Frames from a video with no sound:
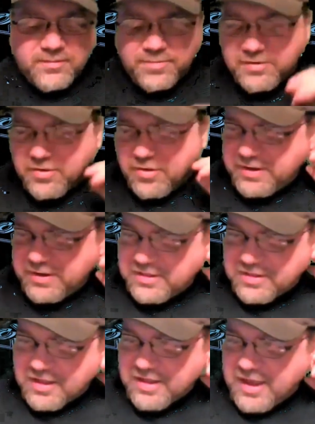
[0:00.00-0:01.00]
but nobody
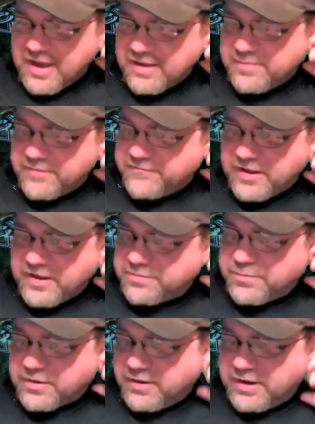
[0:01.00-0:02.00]
said they had him on
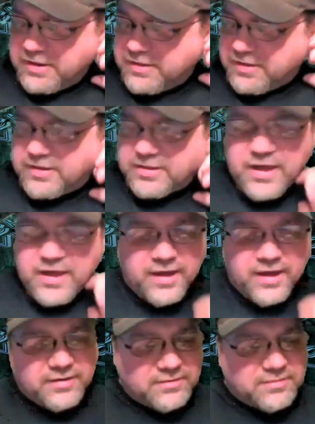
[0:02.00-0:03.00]
Facebook or anything like
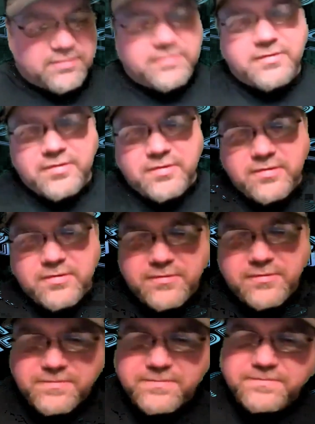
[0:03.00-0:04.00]
that.
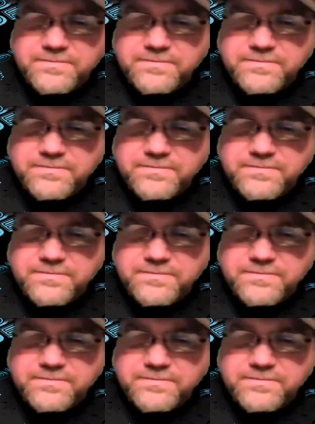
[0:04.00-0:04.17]
Wow.